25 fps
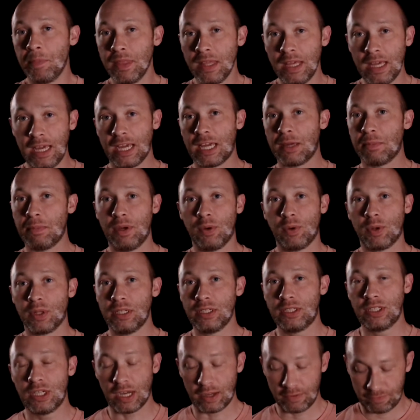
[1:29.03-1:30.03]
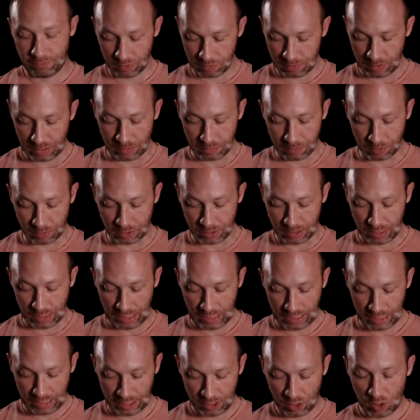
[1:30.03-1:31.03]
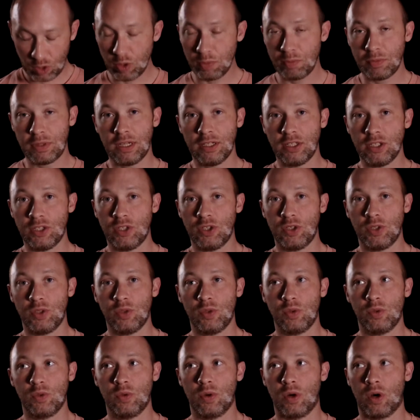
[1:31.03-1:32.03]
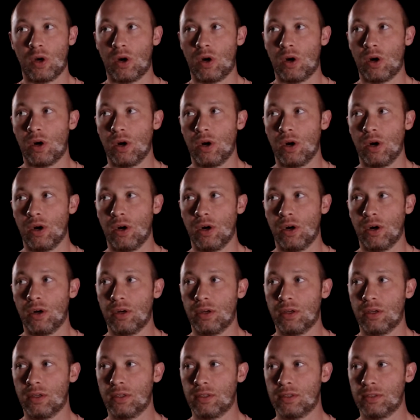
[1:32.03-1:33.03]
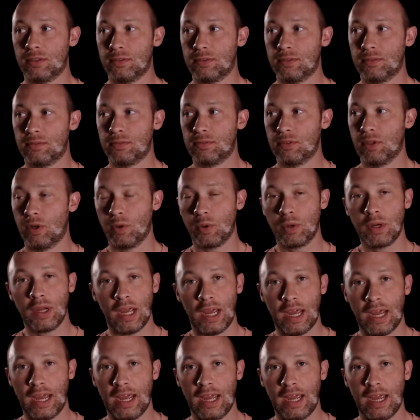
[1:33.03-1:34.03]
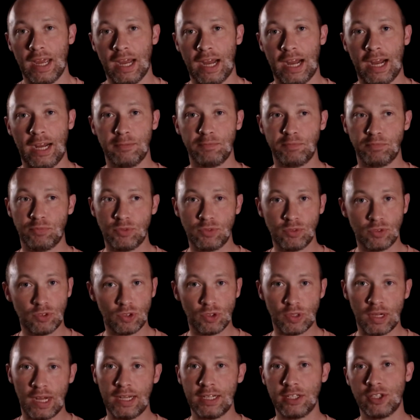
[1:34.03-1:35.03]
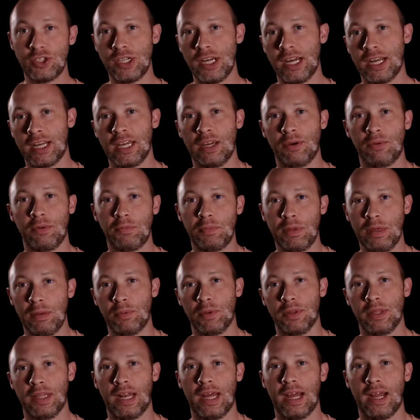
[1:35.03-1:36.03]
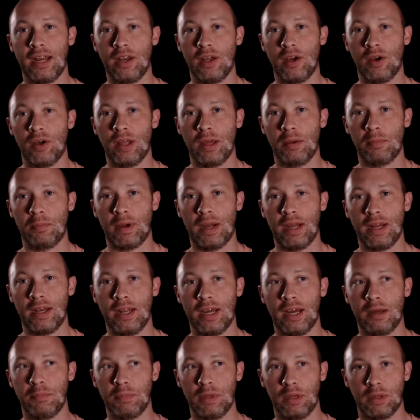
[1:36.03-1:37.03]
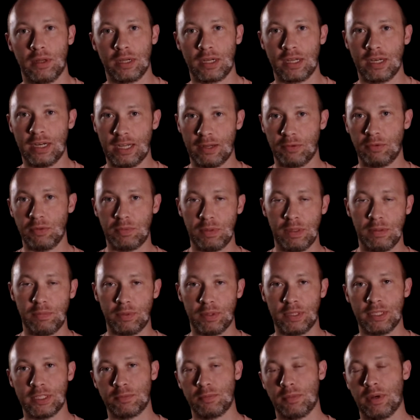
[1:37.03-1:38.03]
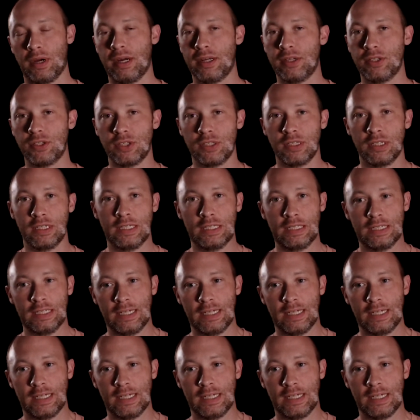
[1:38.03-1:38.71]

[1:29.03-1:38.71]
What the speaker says: It can be really tough for people. And I hope that you are okay. I'm trying to check in with people that I know that might not be able to connect with people as much.